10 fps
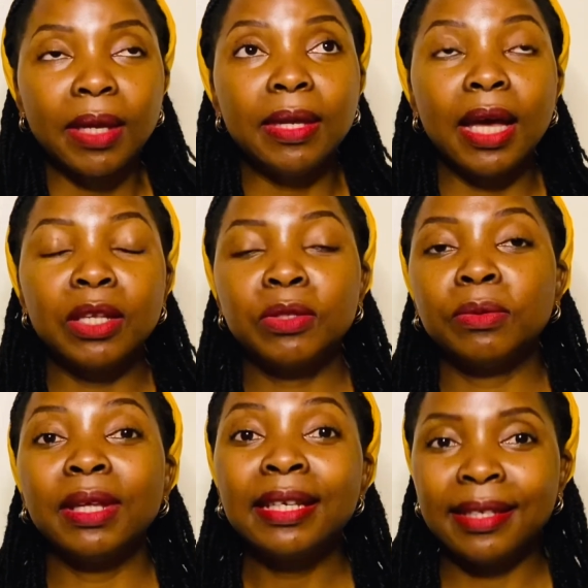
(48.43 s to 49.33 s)
Yeah, so
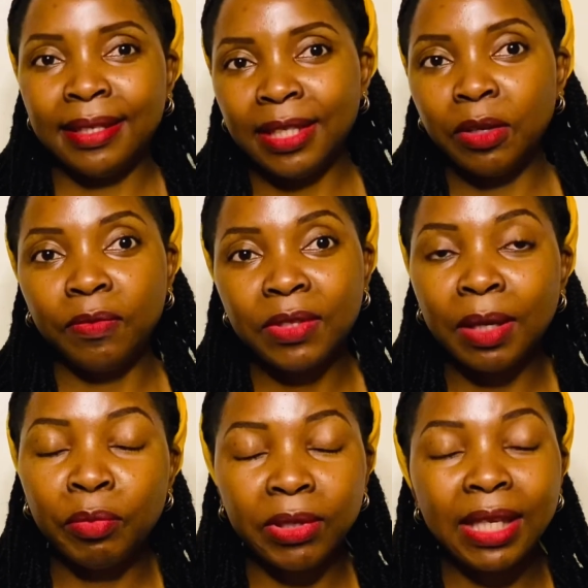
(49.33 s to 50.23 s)
that is
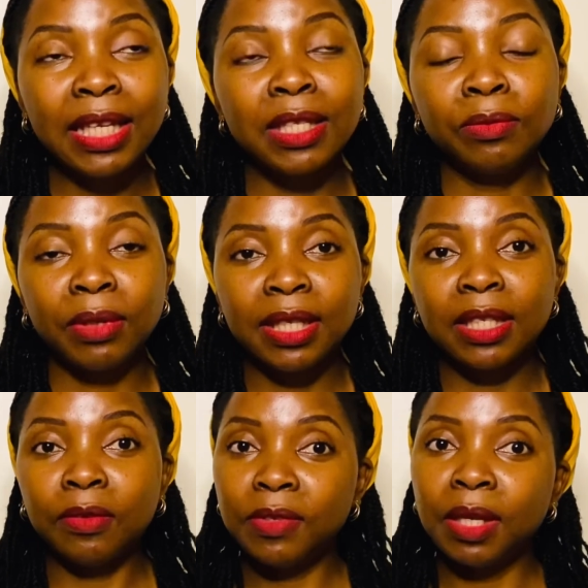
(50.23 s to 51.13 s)
self-sabotage. That is what
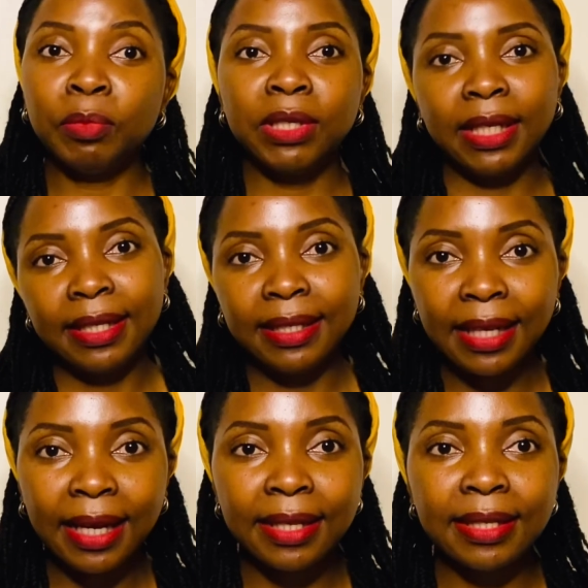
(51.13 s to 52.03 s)
self-sabotage
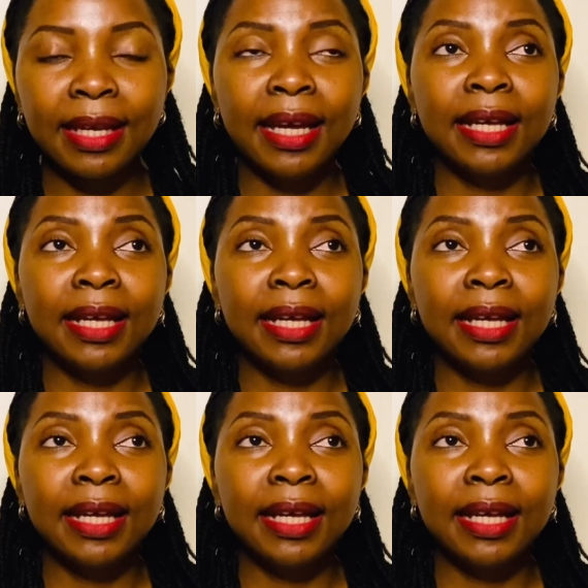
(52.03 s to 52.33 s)
does.